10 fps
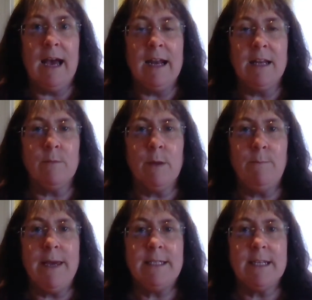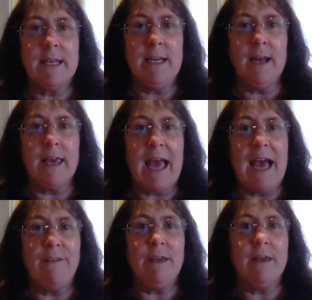and it will be basically like
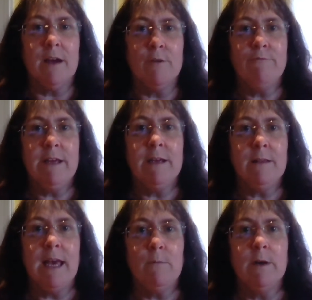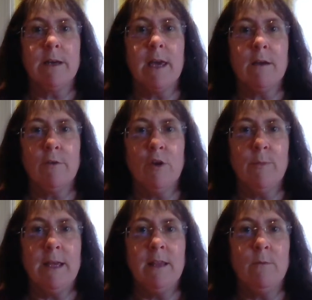having a real networking
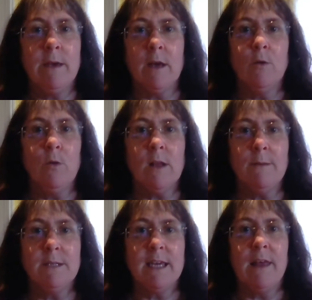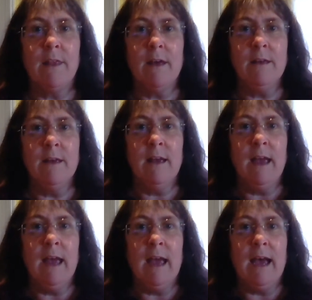group in that we can all come together
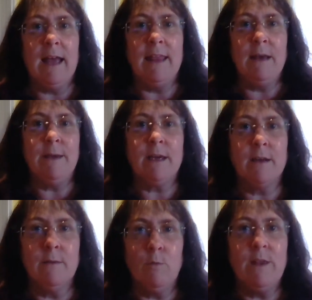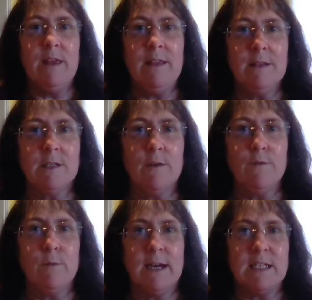and then we can, within the
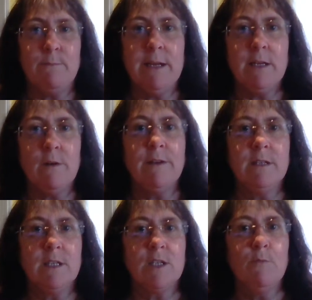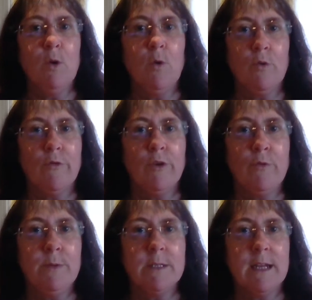software, split off into small
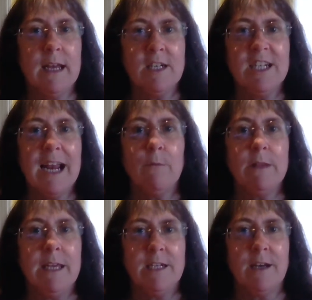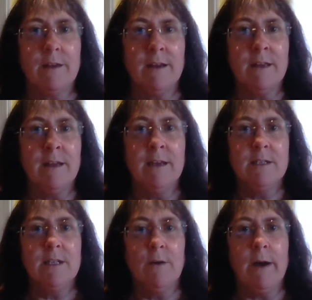groups and chat with each other.
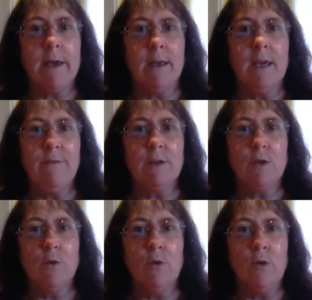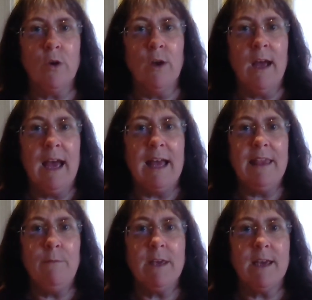So I can give a talk
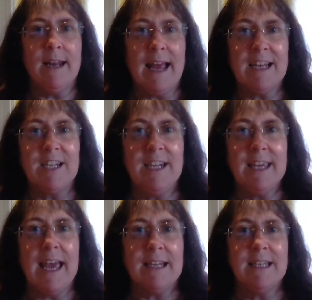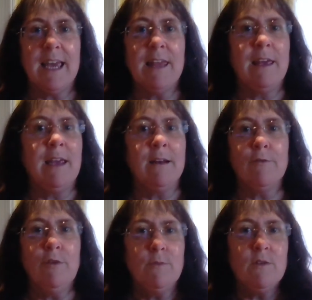and then we can actually get together in
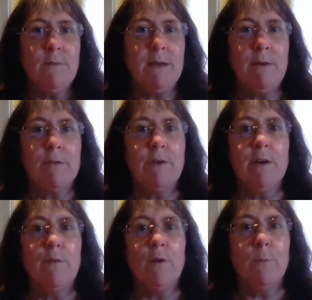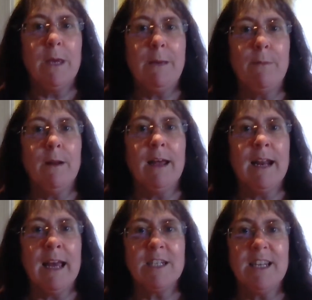groups of maybe 3 or 4 people
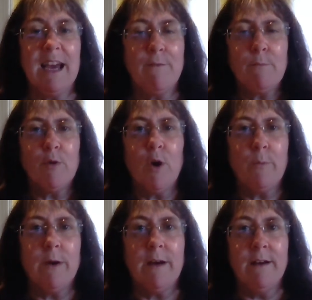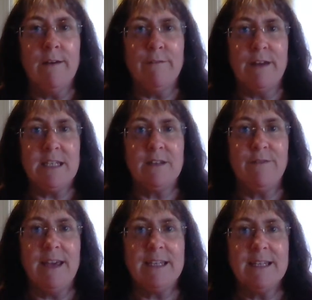and actually have a proper
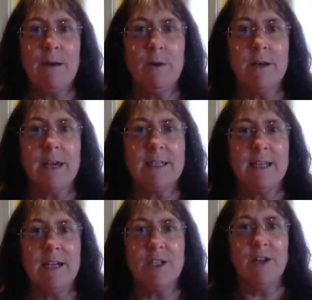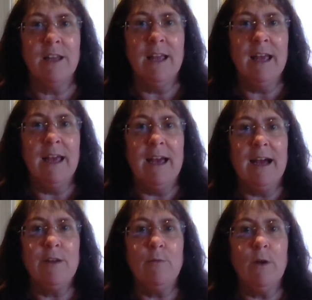face-to-face networking session.
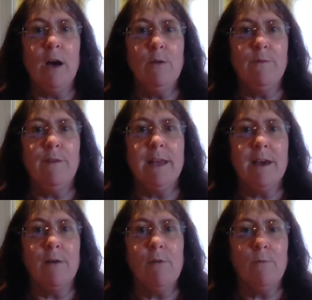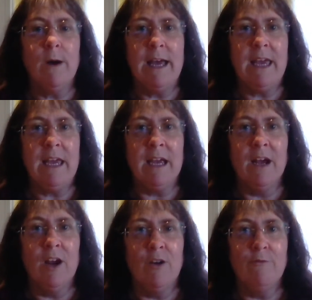And you'll hopefully go away
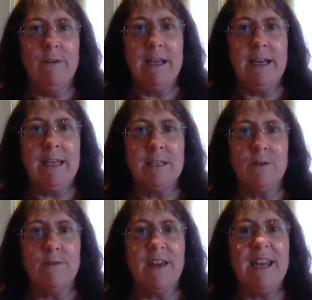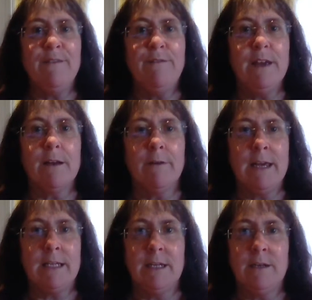really sort of
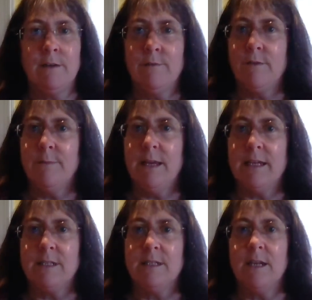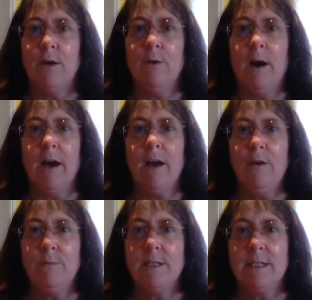invigorated from this. So I
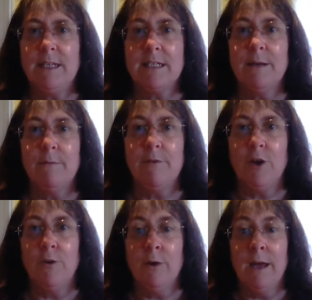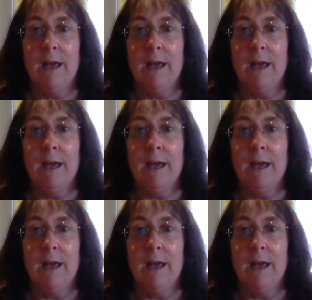hope to see some of you